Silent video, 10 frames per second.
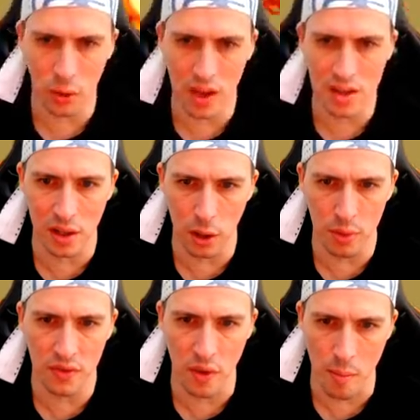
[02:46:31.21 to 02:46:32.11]
there's a little
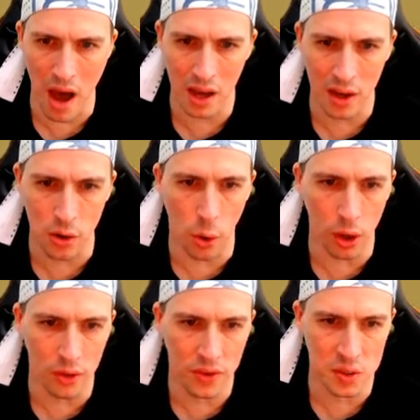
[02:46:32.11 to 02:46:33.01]
bit of a mark in
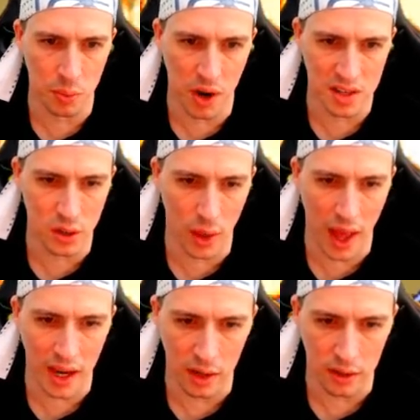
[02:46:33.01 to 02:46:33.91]
all of us, but I still
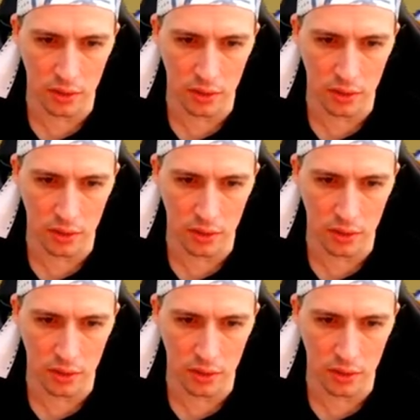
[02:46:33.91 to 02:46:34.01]
hate it.